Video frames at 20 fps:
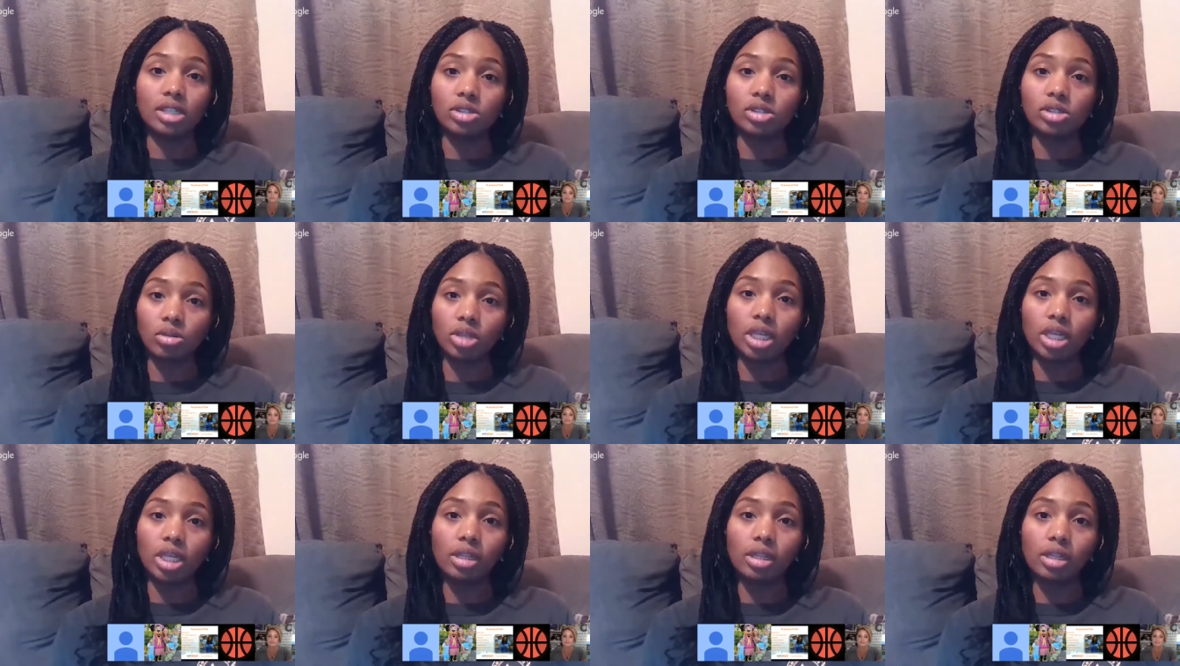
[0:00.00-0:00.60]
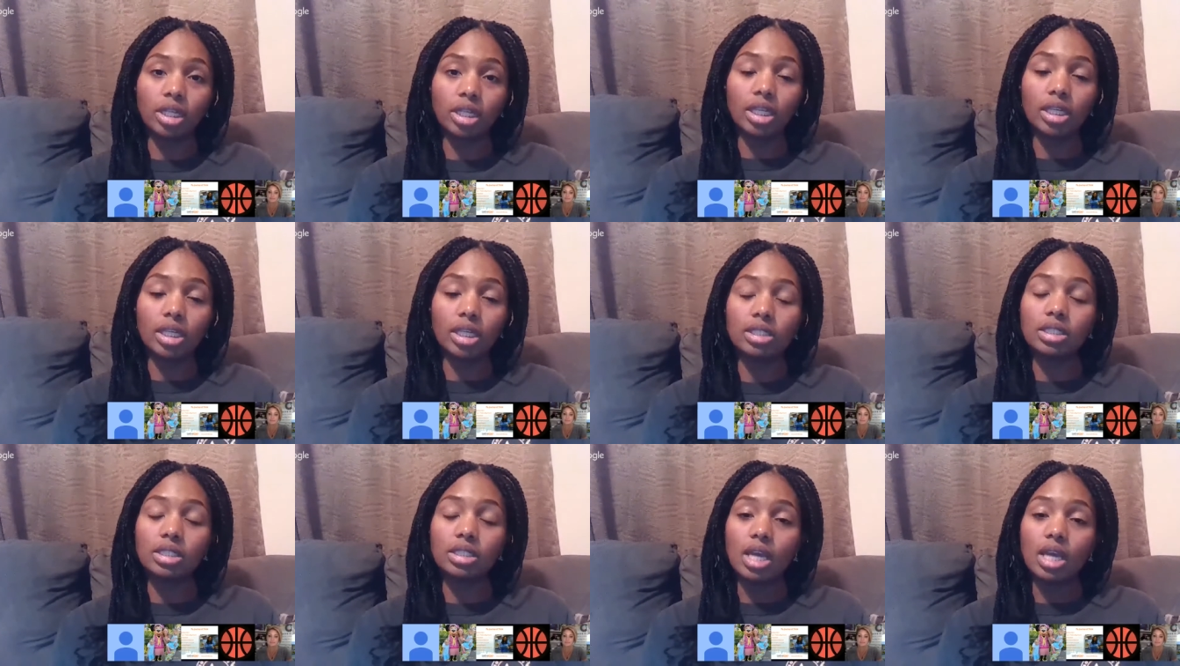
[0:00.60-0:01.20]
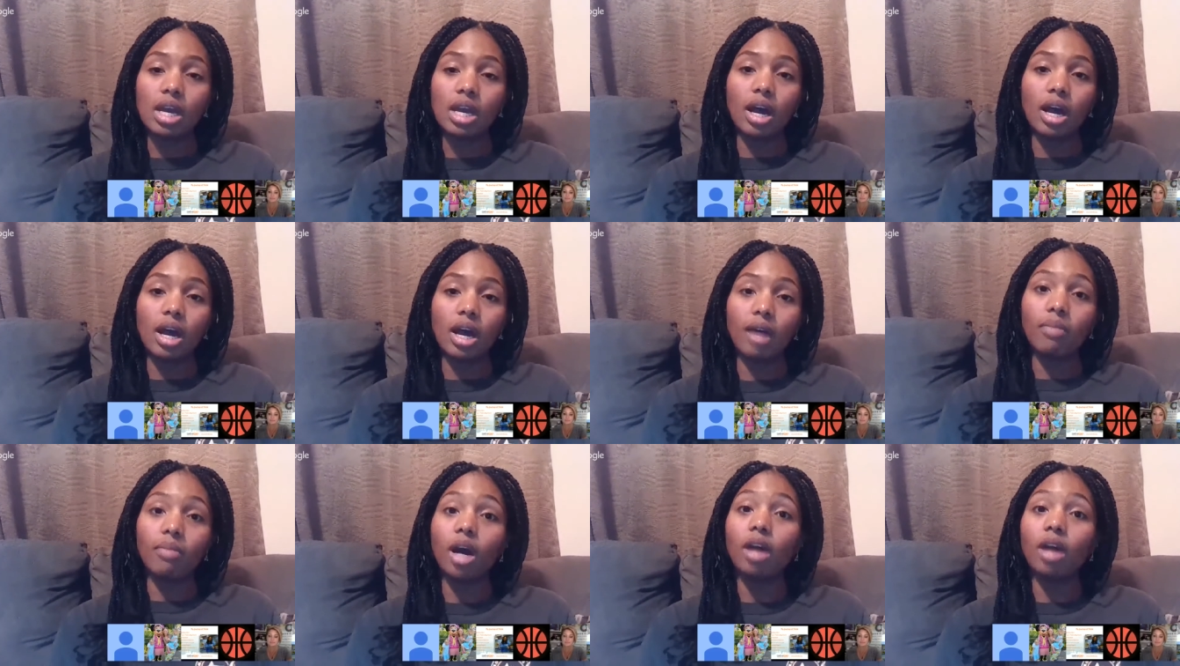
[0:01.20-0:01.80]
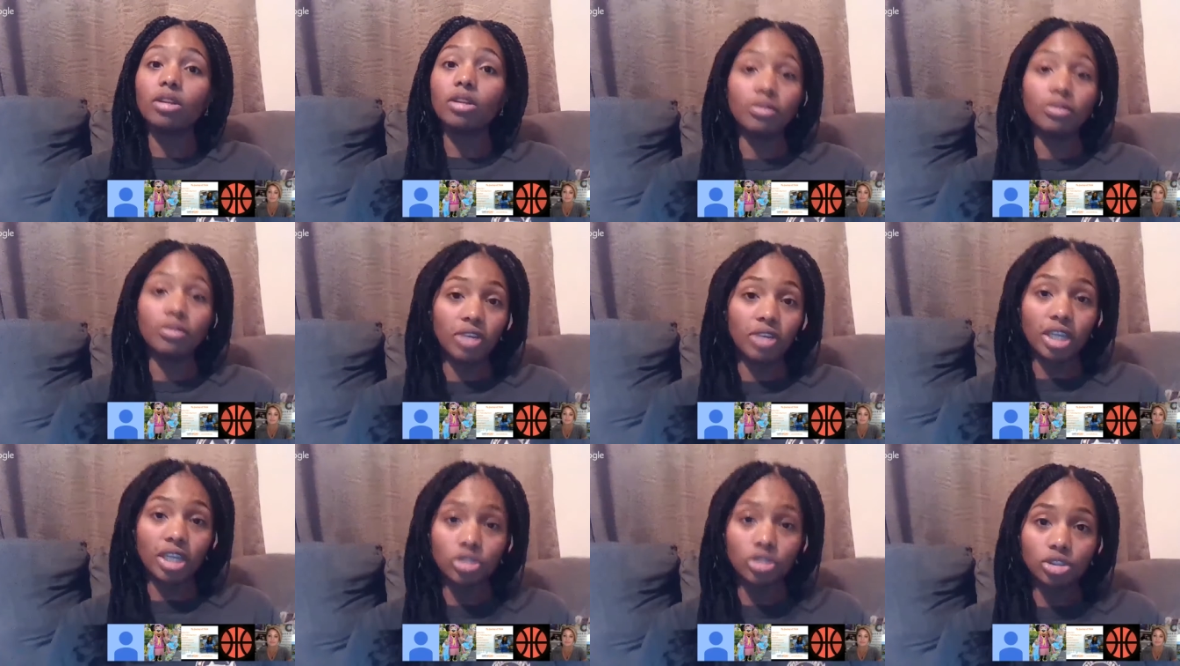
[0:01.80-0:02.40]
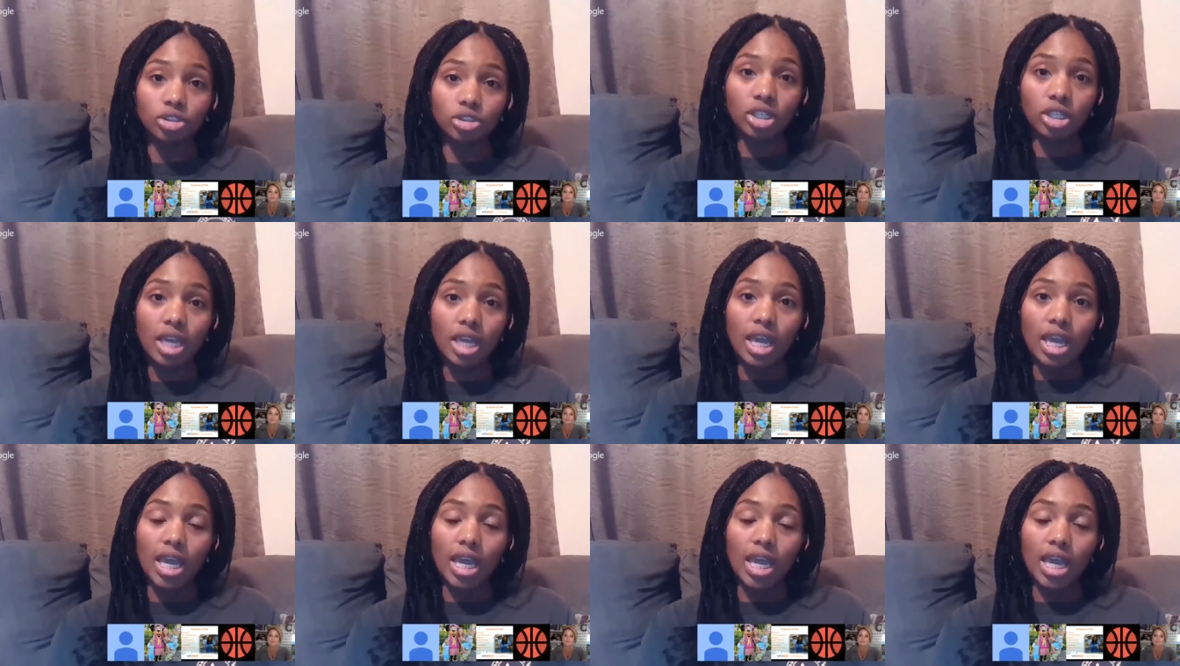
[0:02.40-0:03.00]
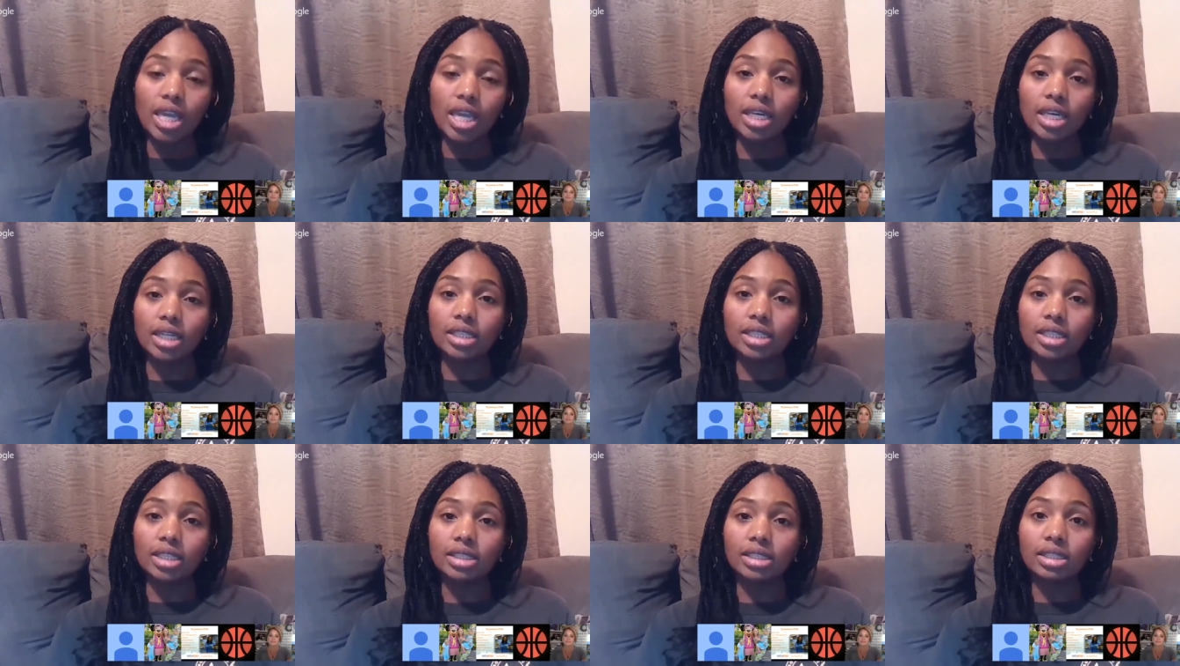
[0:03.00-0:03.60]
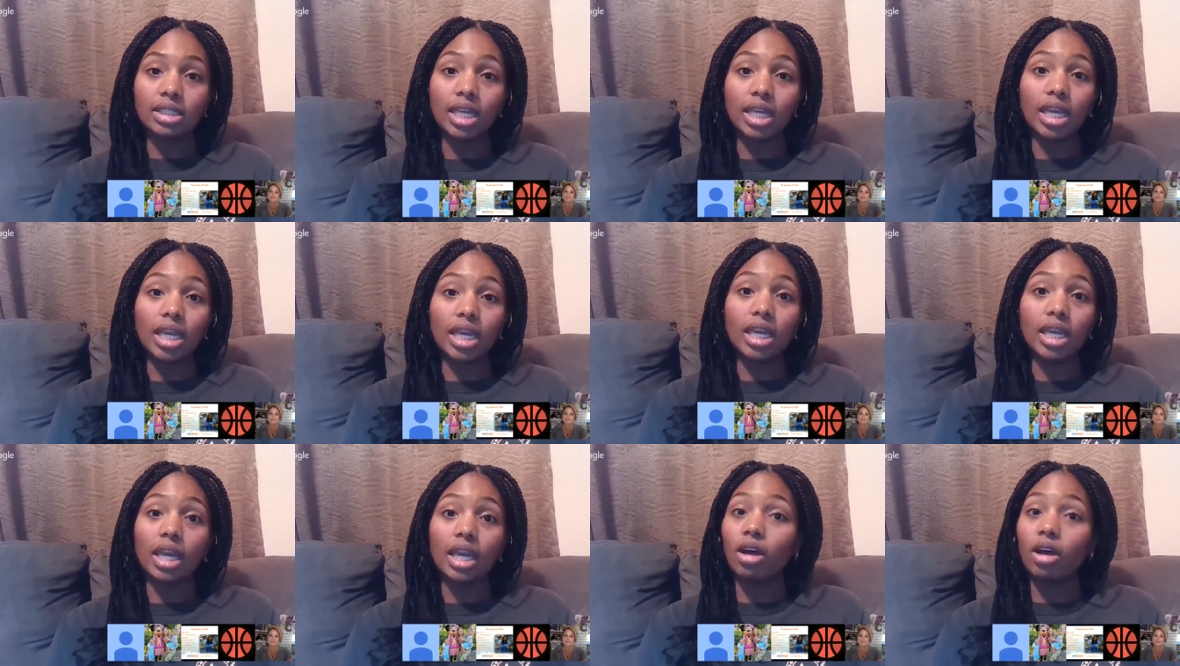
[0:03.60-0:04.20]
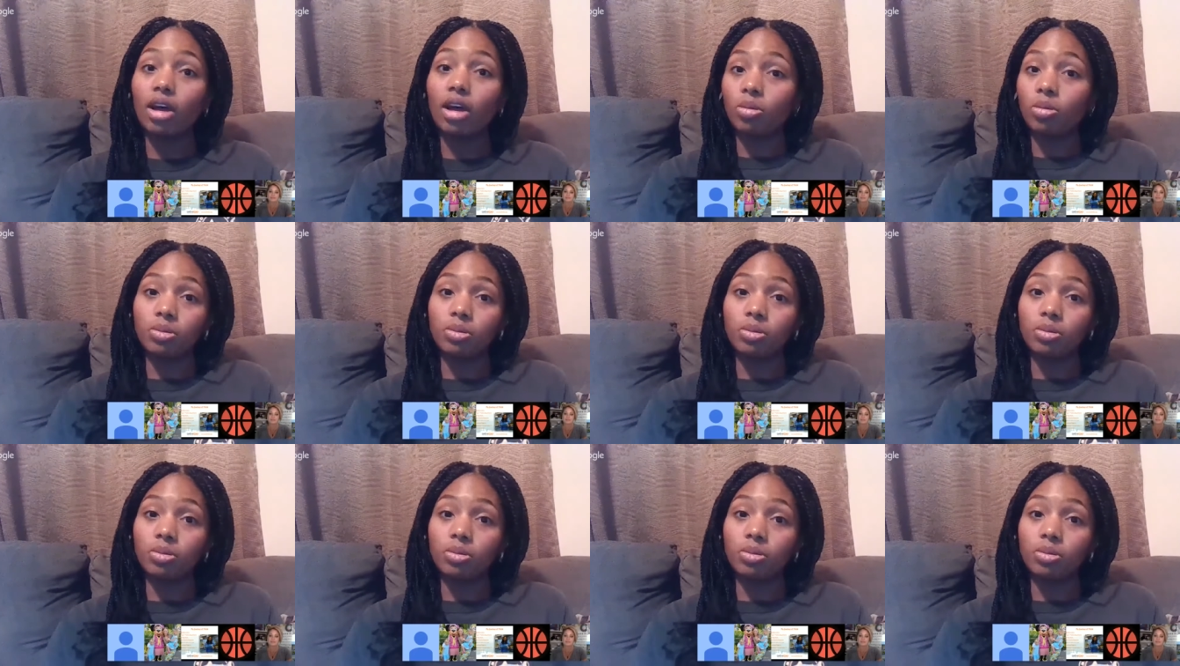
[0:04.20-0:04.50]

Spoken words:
So they clean other fish, and they help